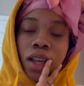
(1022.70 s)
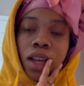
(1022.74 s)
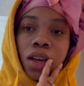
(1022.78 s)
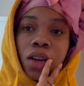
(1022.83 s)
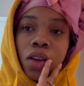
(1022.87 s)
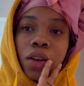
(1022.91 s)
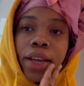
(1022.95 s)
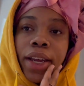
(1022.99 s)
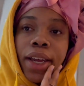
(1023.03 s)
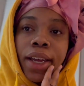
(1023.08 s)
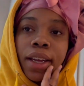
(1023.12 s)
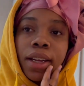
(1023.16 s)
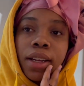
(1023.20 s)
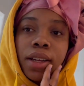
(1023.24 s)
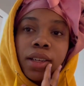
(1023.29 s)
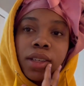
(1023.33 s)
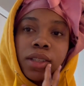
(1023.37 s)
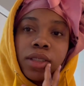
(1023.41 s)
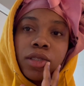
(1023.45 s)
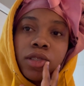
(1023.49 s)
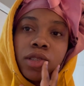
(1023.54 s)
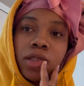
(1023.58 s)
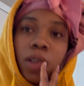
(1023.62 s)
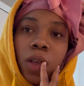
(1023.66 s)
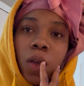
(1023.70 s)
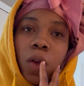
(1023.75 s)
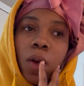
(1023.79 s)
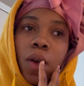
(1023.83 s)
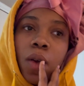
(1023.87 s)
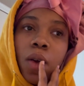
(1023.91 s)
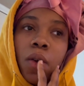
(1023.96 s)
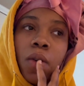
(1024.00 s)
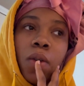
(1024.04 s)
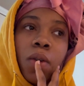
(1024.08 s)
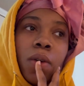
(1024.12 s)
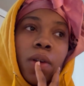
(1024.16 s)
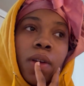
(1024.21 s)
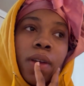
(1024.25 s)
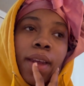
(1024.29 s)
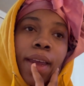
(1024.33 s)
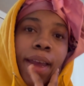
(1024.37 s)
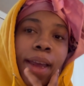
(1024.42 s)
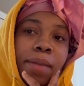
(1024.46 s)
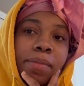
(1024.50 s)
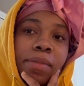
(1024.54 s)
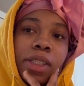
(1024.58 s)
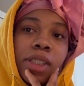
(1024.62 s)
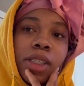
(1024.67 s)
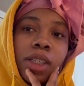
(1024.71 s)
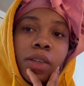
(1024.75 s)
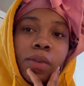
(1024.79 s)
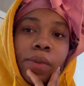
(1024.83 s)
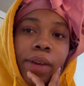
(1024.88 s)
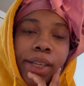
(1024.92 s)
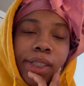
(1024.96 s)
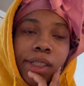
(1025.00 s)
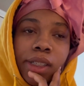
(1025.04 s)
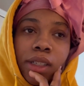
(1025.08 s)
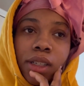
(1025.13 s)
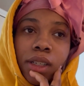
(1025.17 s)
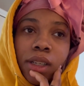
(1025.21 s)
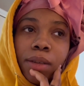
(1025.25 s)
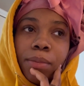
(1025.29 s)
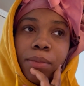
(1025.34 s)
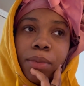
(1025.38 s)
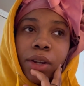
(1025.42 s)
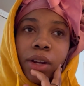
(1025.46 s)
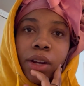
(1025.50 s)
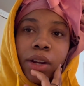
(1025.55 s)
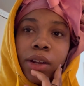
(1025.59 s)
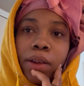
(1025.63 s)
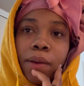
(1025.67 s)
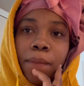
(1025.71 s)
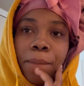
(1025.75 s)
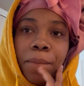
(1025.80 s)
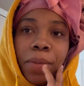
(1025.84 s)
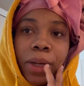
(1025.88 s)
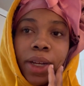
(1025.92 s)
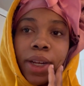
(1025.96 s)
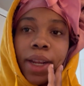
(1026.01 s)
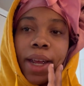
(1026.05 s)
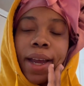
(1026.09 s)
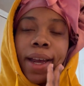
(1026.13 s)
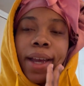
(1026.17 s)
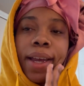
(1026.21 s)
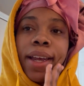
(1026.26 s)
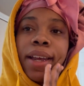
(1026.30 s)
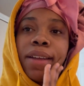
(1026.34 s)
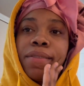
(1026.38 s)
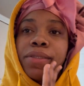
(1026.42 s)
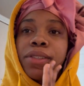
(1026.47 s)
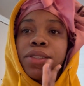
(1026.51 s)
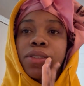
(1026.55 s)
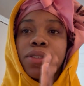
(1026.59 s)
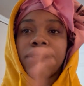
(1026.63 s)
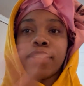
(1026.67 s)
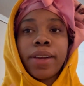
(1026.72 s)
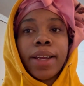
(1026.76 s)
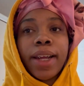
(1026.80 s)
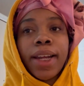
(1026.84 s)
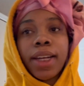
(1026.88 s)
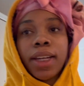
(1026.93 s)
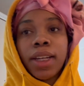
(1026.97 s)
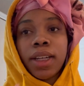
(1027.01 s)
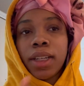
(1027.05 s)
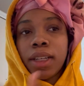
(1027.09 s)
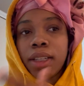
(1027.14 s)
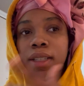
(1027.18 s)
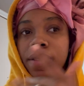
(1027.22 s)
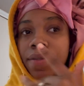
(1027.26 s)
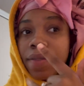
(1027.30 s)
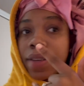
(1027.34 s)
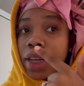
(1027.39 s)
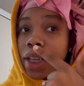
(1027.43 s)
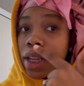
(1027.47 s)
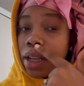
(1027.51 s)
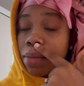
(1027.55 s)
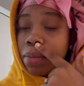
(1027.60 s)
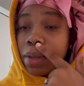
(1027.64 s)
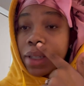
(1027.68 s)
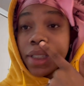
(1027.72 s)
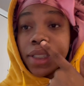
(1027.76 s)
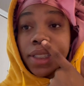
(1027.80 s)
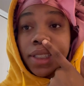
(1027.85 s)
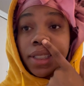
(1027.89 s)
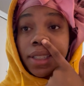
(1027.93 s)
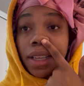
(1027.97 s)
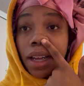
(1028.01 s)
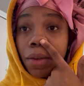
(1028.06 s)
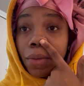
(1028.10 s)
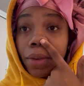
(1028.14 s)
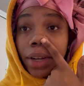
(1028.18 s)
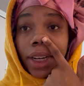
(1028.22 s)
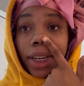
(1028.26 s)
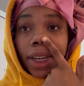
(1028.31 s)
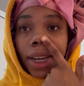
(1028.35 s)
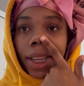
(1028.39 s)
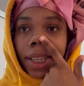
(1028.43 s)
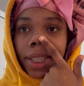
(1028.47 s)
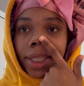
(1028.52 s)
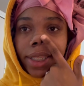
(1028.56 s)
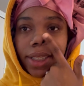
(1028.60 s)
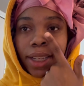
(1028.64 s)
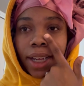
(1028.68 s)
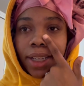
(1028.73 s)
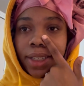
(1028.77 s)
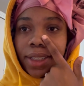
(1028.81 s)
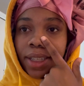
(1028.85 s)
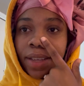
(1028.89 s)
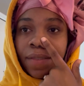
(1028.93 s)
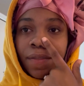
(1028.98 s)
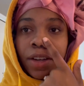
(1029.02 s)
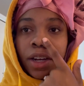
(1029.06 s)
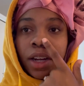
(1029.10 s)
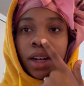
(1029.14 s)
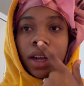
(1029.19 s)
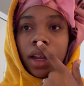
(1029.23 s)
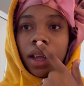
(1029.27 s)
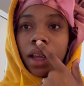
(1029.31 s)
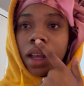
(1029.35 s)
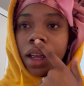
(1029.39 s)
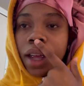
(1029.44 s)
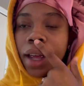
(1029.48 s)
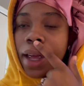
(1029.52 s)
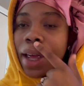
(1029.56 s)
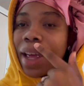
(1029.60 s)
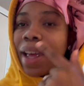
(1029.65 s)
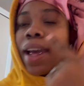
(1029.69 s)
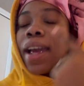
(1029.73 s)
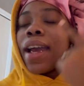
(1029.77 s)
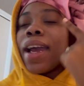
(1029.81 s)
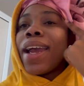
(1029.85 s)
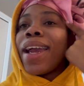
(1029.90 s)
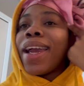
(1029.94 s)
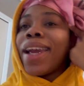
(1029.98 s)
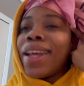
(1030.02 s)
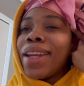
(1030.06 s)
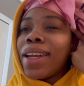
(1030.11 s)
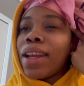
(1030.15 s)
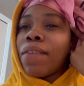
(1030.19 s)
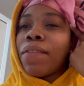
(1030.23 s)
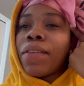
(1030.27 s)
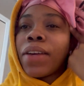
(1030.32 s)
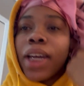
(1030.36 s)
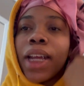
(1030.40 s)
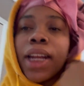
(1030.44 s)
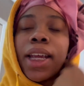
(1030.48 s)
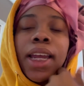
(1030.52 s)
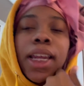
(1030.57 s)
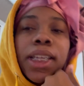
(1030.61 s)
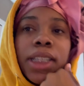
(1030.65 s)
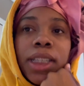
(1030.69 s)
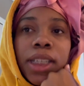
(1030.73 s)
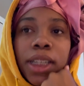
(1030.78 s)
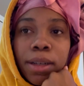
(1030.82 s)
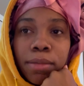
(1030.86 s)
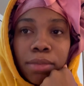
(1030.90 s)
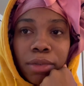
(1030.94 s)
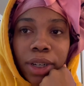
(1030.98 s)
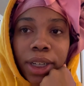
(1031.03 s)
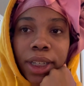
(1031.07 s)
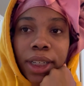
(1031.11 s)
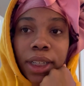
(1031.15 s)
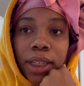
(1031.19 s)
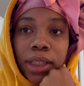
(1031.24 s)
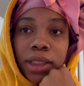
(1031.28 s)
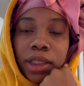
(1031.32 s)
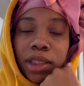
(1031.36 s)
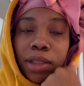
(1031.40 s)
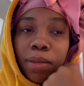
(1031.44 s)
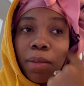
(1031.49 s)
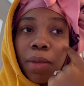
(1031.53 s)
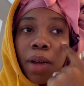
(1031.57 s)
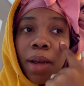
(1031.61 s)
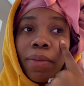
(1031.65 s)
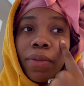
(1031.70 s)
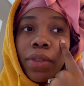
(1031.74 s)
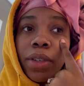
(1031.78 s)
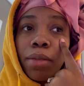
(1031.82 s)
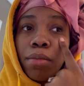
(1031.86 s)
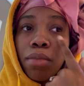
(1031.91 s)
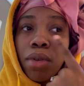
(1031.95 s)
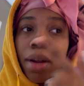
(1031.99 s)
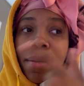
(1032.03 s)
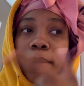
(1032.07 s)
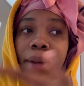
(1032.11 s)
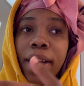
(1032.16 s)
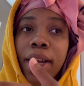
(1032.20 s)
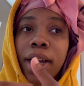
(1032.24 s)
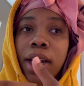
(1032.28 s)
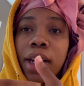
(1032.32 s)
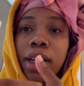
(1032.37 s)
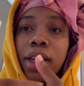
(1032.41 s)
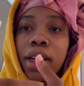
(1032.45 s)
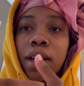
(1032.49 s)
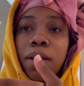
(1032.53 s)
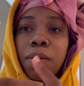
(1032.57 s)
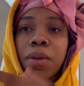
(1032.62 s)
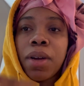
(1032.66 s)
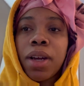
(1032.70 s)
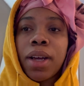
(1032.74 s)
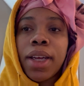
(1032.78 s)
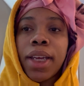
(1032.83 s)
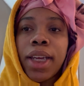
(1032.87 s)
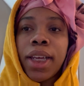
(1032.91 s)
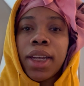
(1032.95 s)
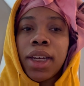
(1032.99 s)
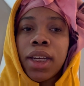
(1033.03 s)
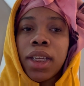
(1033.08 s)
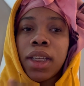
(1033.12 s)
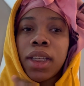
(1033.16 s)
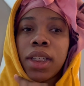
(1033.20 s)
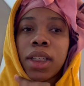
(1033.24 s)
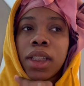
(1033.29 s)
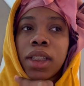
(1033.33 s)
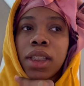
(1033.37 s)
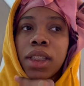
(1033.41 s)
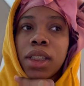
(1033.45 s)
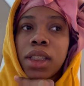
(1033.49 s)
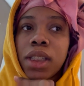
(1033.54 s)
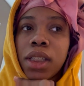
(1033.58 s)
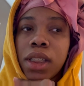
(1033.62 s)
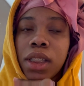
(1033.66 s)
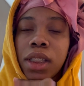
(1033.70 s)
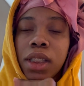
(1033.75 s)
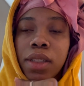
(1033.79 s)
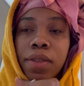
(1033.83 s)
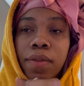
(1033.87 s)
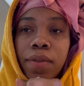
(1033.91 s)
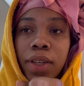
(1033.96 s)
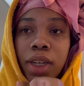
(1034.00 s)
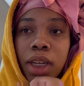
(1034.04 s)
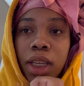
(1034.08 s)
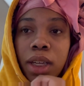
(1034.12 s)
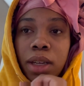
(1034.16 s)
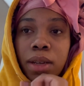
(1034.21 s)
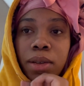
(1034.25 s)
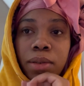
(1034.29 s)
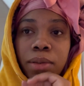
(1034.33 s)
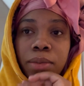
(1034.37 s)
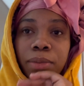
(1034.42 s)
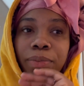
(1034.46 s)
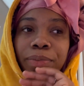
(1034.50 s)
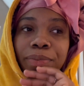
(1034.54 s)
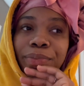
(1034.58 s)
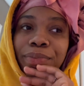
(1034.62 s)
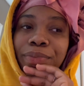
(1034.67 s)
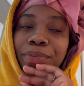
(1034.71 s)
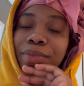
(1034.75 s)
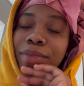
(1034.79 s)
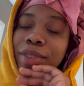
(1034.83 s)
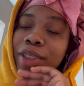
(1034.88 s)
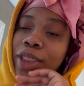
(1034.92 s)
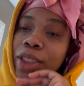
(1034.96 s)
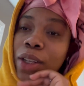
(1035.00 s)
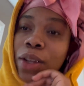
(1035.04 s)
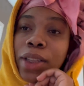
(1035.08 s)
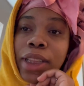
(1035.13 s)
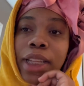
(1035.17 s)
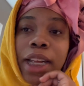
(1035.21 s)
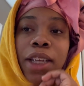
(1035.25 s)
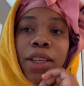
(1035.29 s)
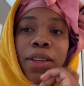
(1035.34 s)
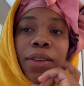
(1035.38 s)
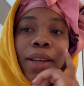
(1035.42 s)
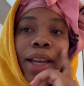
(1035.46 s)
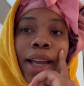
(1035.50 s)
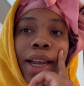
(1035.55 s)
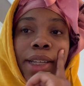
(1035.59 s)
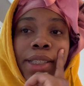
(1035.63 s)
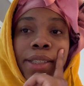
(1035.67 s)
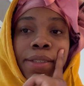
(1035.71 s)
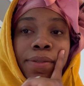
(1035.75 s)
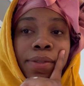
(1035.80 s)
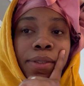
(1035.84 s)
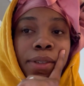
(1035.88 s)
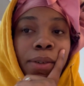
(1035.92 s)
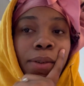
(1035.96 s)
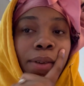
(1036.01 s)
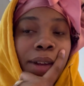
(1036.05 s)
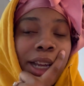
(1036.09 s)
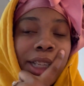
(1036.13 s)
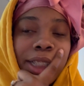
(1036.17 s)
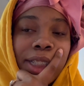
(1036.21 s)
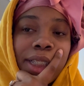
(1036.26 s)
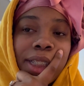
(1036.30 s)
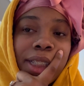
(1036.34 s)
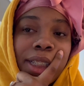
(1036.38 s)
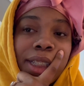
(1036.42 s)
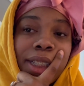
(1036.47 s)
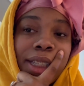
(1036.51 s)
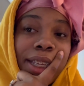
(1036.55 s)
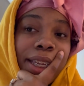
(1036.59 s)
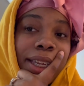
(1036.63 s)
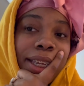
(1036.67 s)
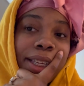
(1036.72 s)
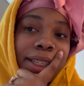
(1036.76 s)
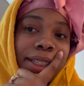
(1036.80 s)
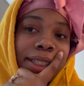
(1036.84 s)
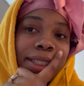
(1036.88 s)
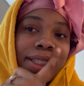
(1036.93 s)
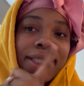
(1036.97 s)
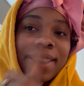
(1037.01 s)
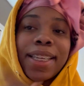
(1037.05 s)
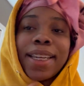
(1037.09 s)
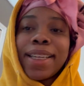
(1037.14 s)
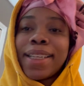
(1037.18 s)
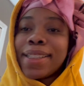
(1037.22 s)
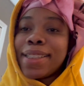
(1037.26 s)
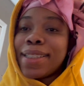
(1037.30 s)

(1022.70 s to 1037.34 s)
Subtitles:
Okay, y'all, so I'm still watching Good Burger, but I have to start editing this video because it's not really late. It's like 7 o'clock. And I forgot I had to get a braid down. So I'm gonna braid my hair down while I edit this video. So thank you guys for watching and stay